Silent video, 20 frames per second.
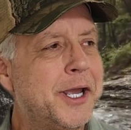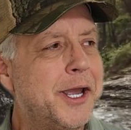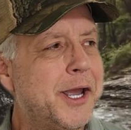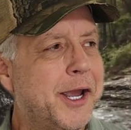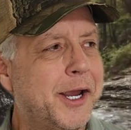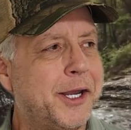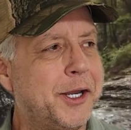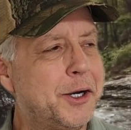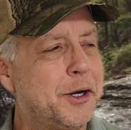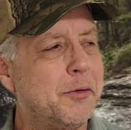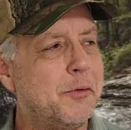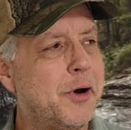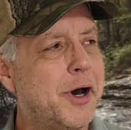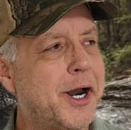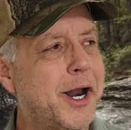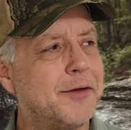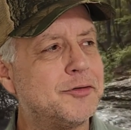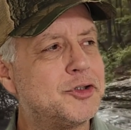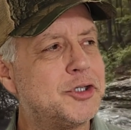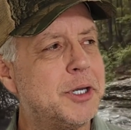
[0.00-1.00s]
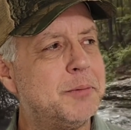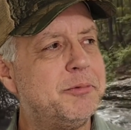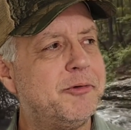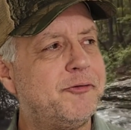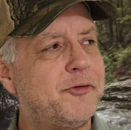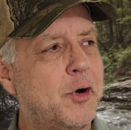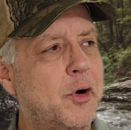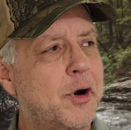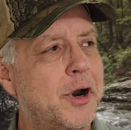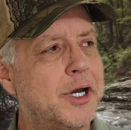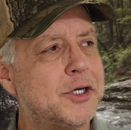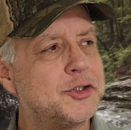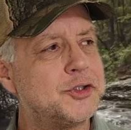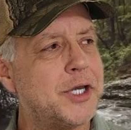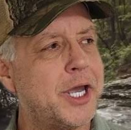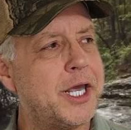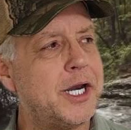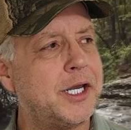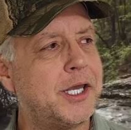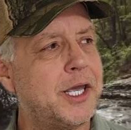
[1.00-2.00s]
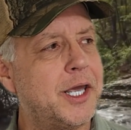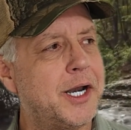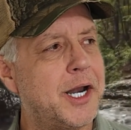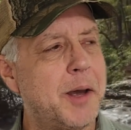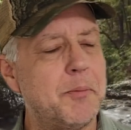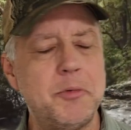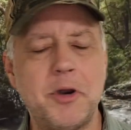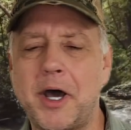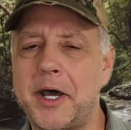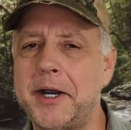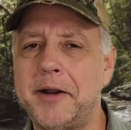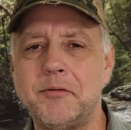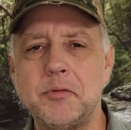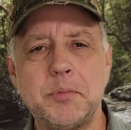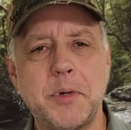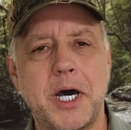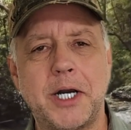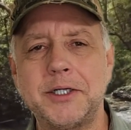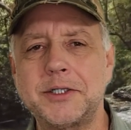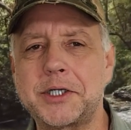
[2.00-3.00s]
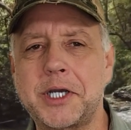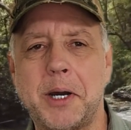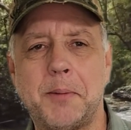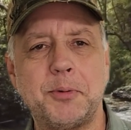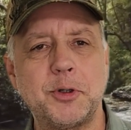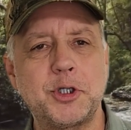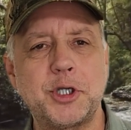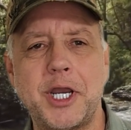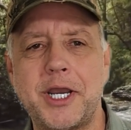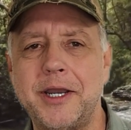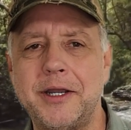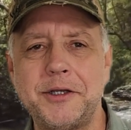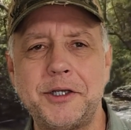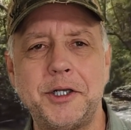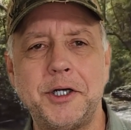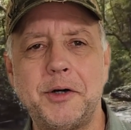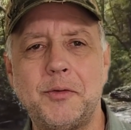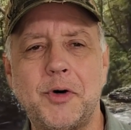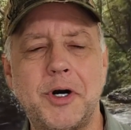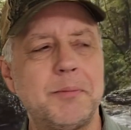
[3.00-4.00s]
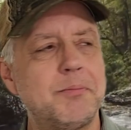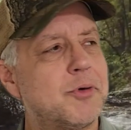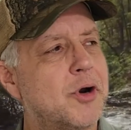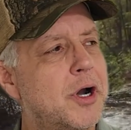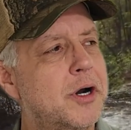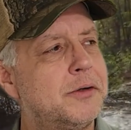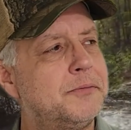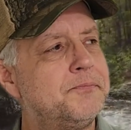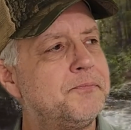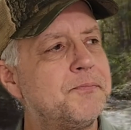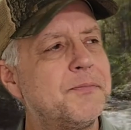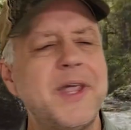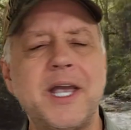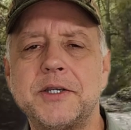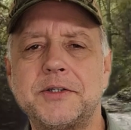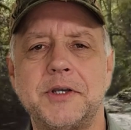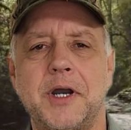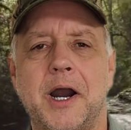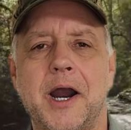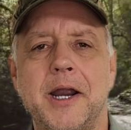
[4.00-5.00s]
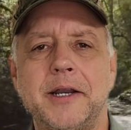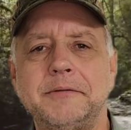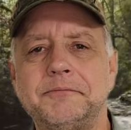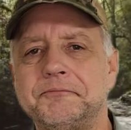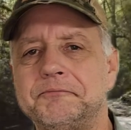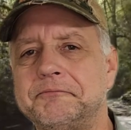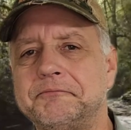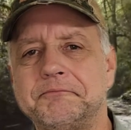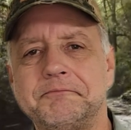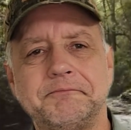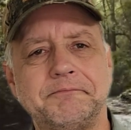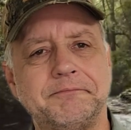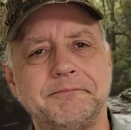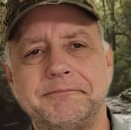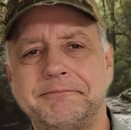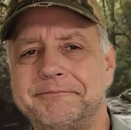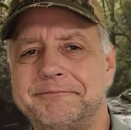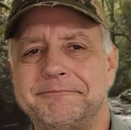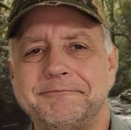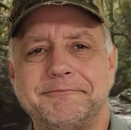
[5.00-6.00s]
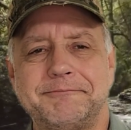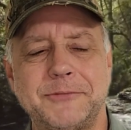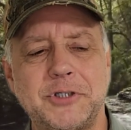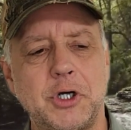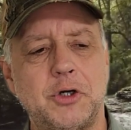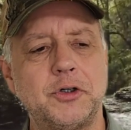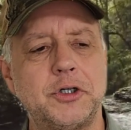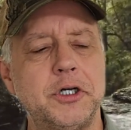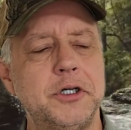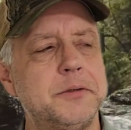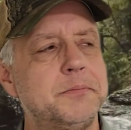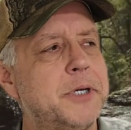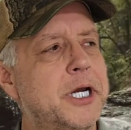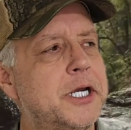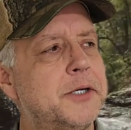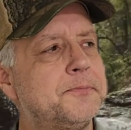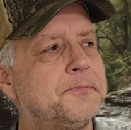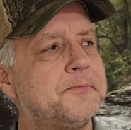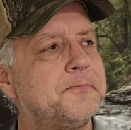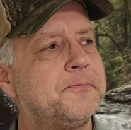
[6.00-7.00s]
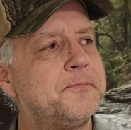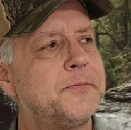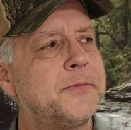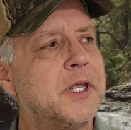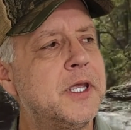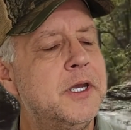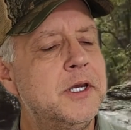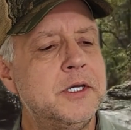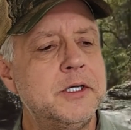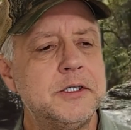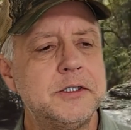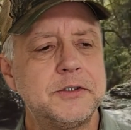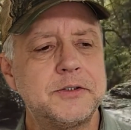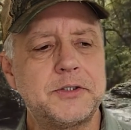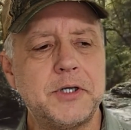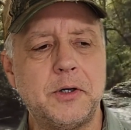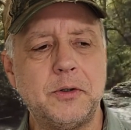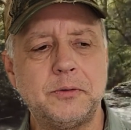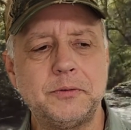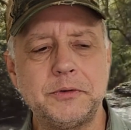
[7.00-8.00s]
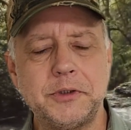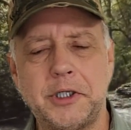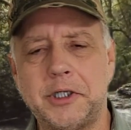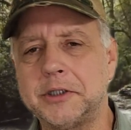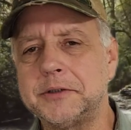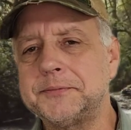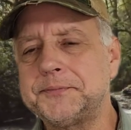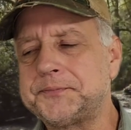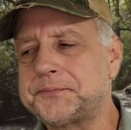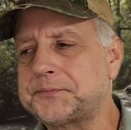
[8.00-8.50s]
You know what I've said before, I'll say it again, I'm not everybody's cup of tea. And you know what, bro? That's all right. It's all good, man. So, look,